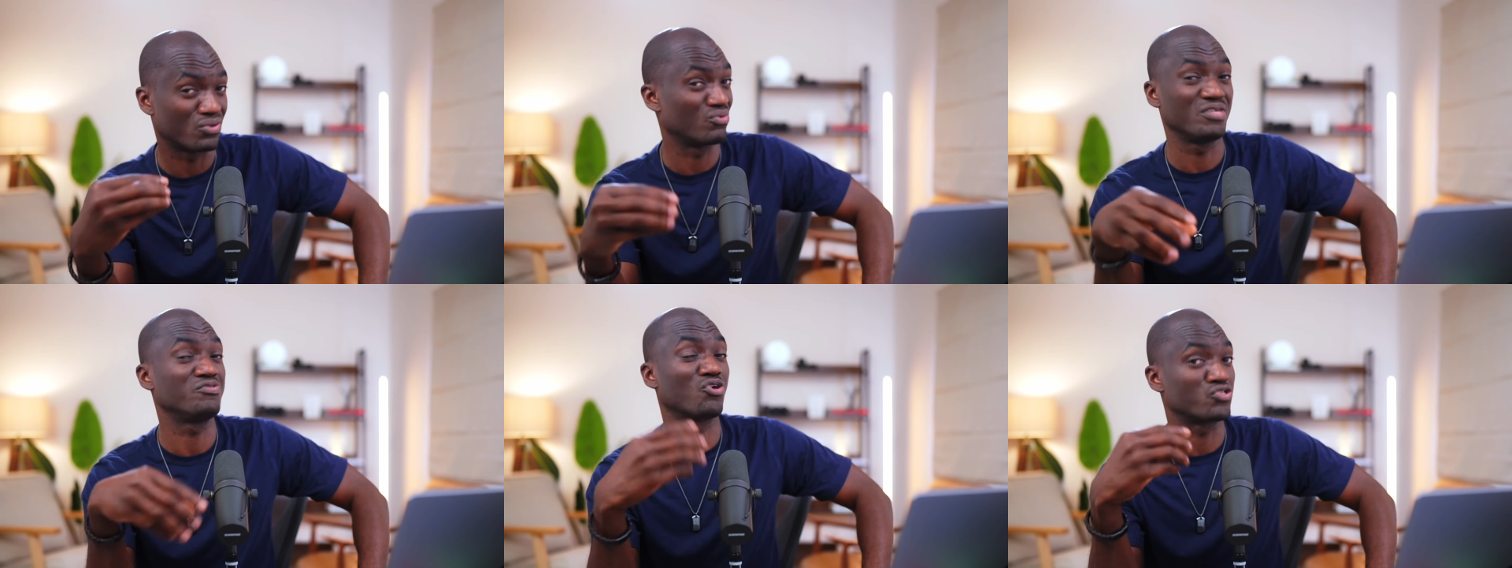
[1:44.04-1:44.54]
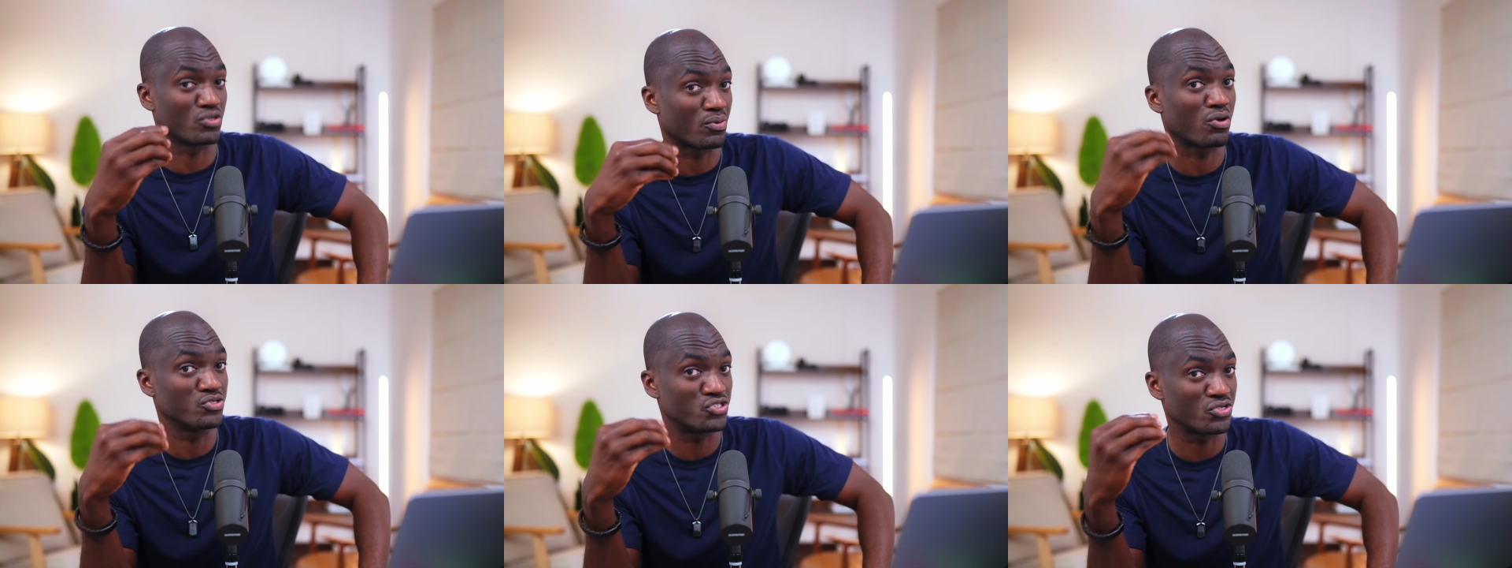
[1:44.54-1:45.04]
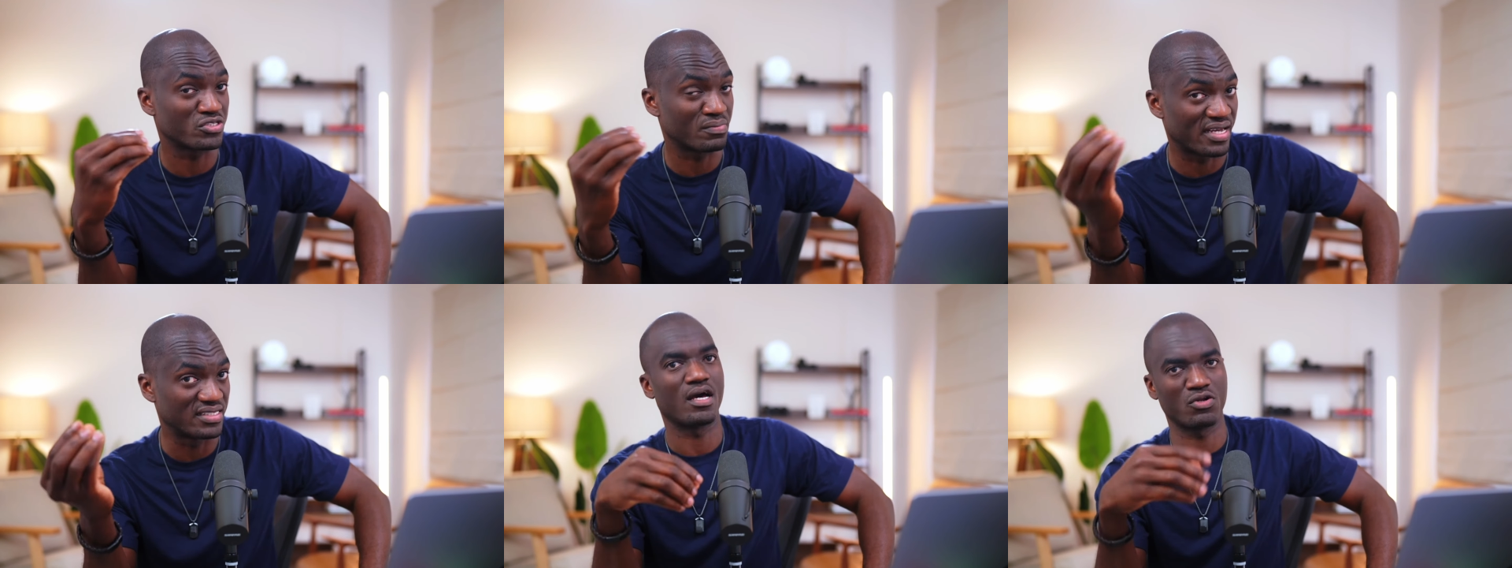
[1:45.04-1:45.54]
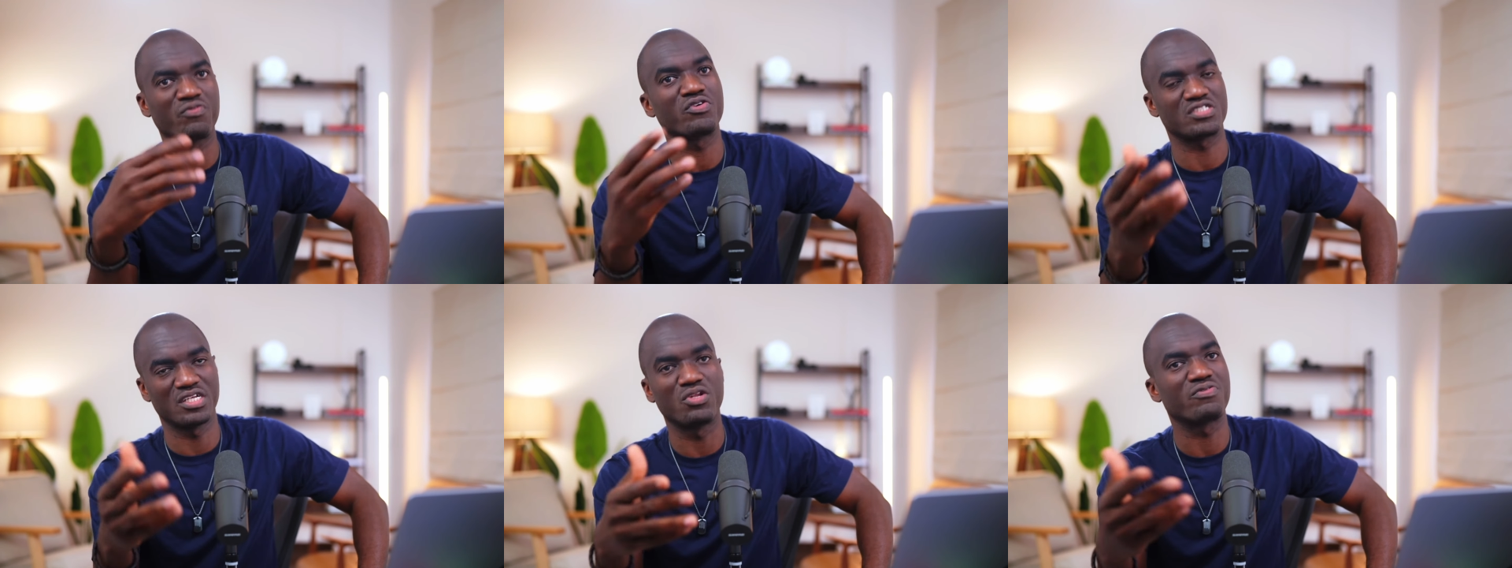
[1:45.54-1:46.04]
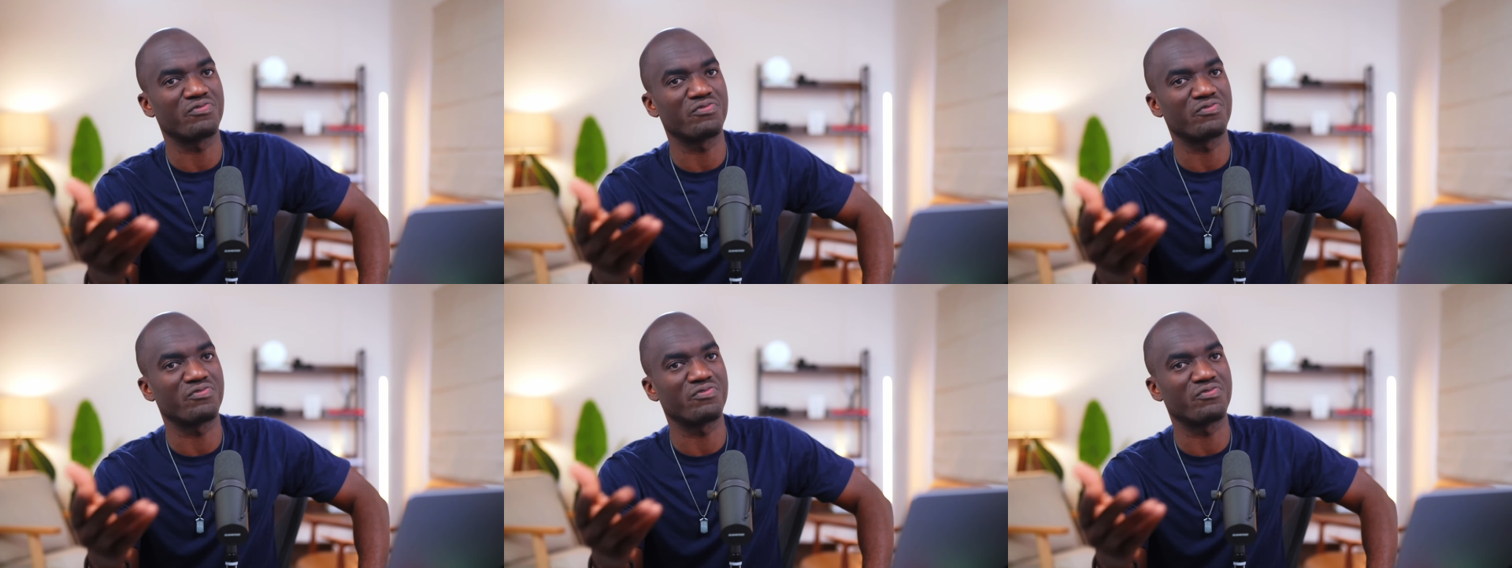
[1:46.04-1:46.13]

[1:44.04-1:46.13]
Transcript: or even your subconscious mind, and obviously not